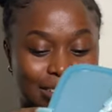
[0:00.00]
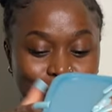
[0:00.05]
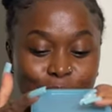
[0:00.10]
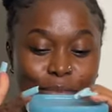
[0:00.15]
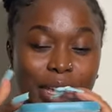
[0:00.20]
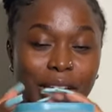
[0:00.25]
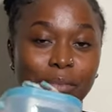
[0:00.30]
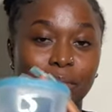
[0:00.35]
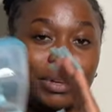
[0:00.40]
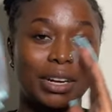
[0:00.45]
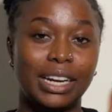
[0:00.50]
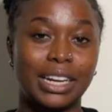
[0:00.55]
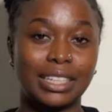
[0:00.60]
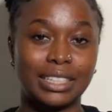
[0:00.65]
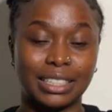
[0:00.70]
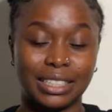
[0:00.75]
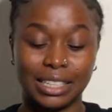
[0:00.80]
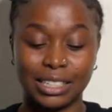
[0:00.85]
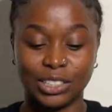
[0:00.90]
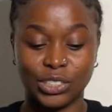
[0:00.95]
Maybe,
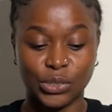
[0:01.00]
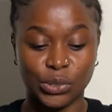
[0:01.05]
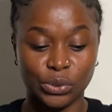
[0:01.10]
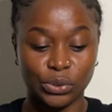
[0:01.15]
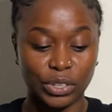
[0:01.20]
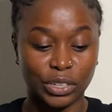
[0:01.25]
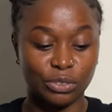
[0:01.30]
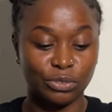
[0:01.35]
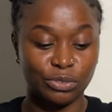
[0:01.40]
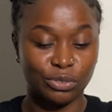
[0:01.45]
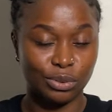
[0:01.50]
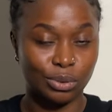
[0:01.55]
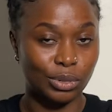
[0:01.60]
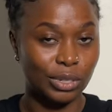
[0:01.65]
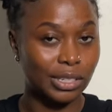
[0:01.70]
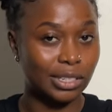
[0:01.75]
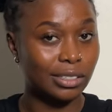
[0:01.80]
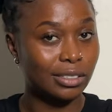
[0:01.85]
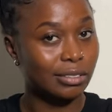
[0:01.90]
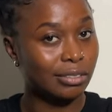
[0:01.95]
let's say, storing
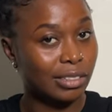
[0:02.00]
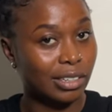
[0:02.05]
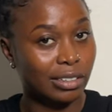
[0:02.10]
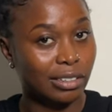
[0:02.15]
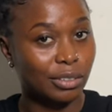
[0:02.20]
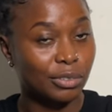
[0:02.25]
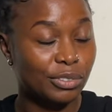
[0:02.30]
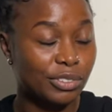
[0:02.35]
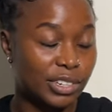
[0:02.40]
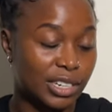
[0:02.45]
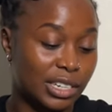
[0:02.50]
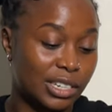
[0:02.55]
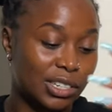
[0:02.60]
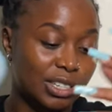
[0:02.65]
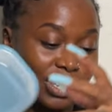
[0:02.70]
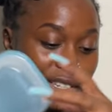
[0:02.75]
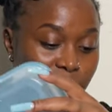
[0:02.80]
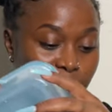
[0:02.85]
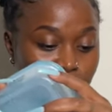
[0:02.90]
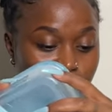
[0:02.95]
food in the
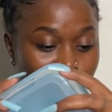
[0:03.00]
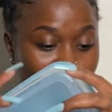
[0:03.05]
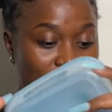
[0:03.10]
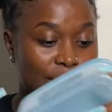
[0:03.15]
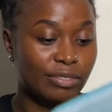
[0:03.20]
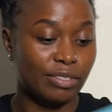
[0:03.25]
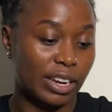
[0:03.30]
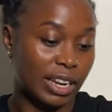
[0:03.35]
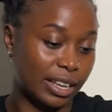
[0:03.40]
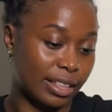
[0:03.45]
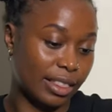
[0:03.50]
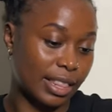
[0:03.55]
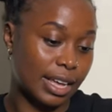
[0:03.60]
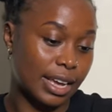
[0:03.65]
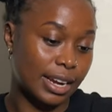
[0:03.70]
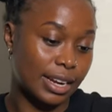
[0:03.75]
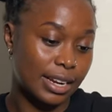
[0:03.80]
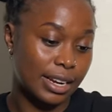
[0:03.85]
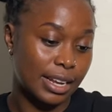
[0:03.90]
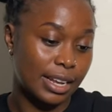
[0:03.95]
fridge and stuff like
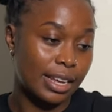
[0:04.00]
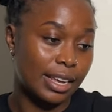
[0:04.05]
that.